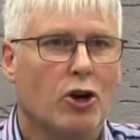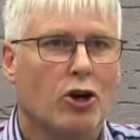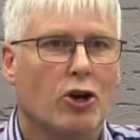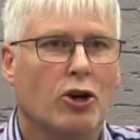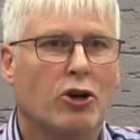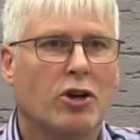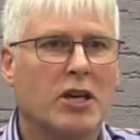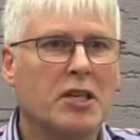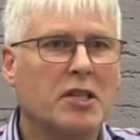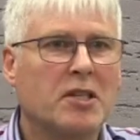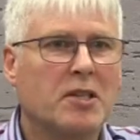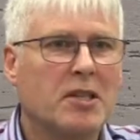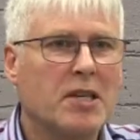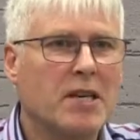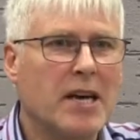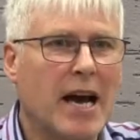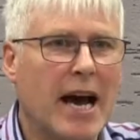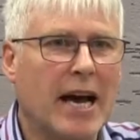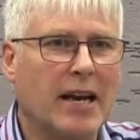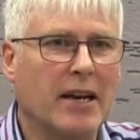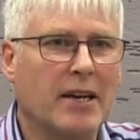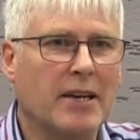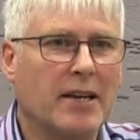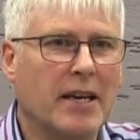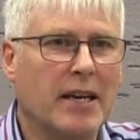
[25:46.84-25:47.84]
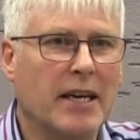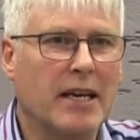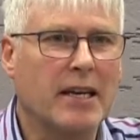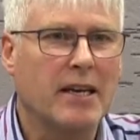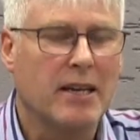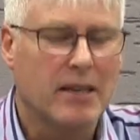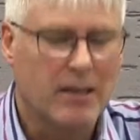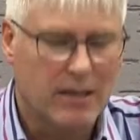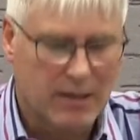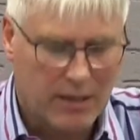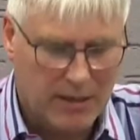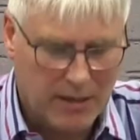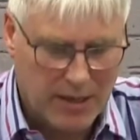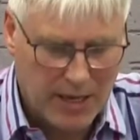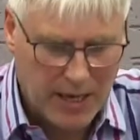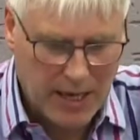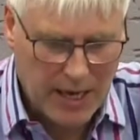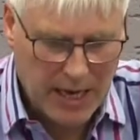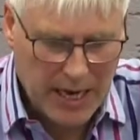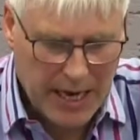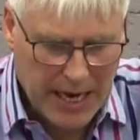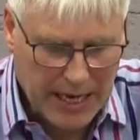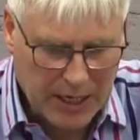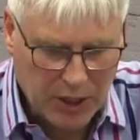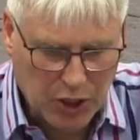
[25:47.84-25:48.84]
Christianity
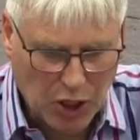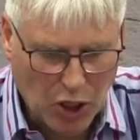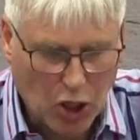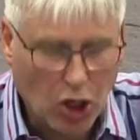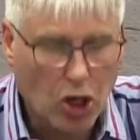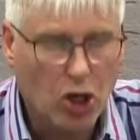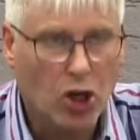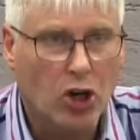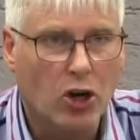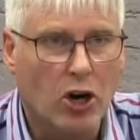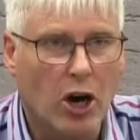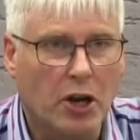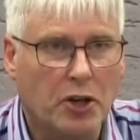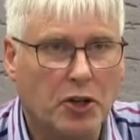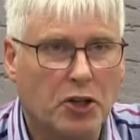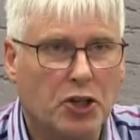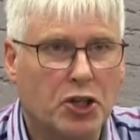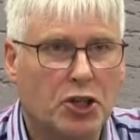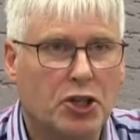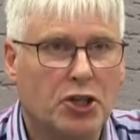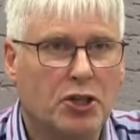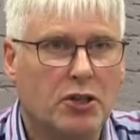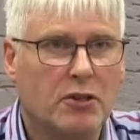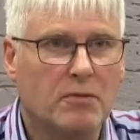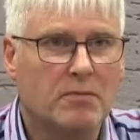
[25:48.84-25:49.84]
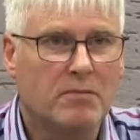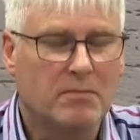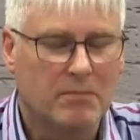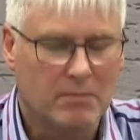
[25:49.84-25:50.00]
is a crutch,